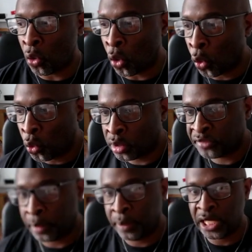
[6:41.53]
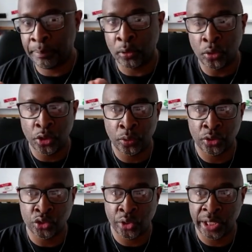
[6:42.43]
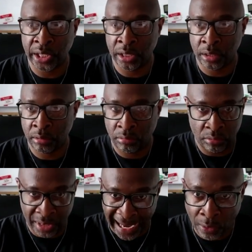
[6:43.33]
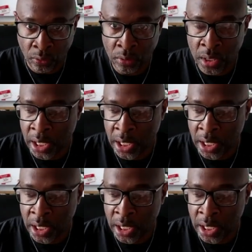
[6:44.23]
all of the people who are joining now,